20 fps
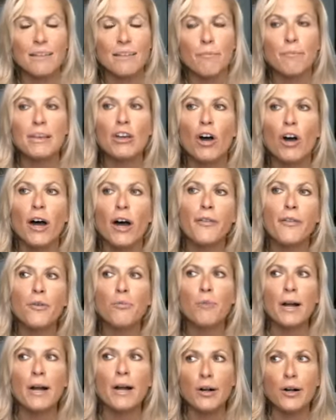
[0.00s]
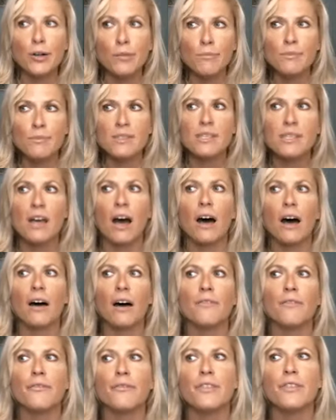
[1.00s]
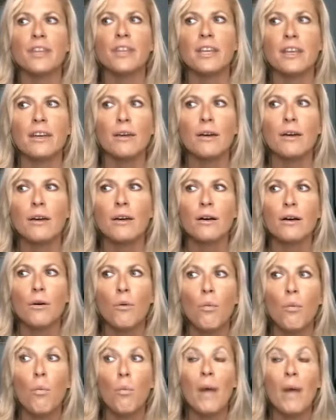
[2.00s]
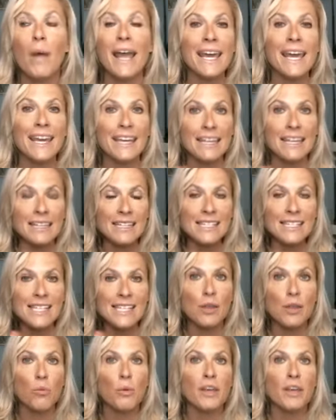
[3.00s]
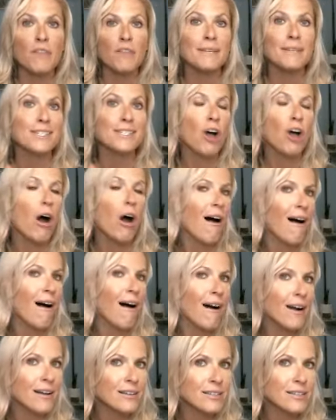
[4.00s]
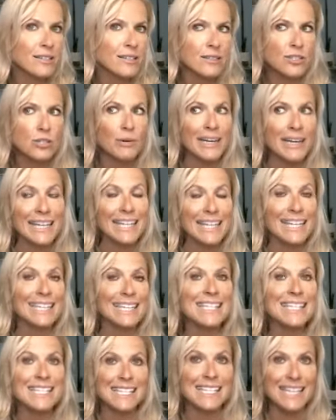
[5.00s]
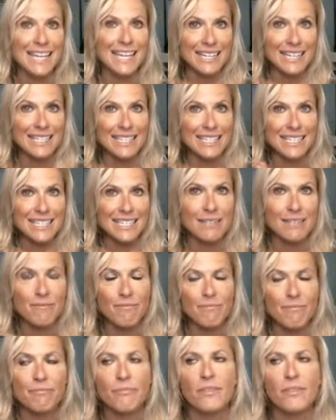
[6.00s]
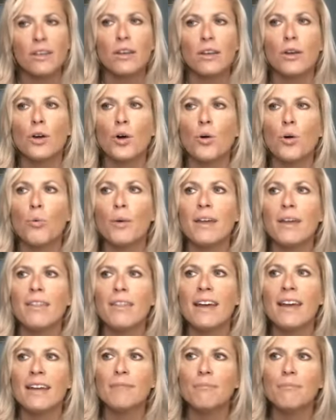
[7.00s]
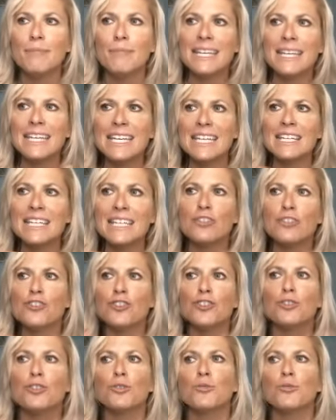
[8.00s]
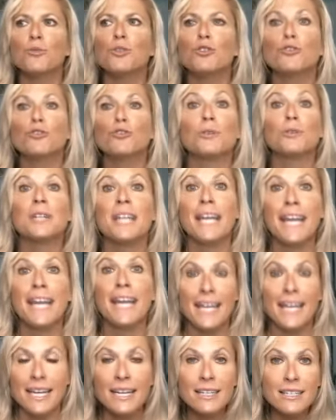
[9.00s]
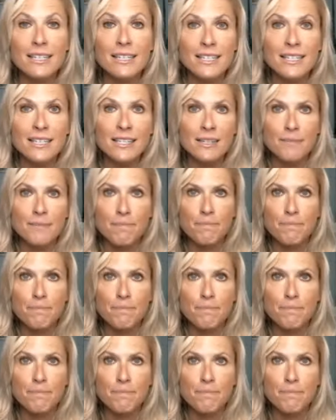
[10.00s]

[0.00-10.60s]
beyond the realms of the ways that we have been taught to enunciate. We then begin to create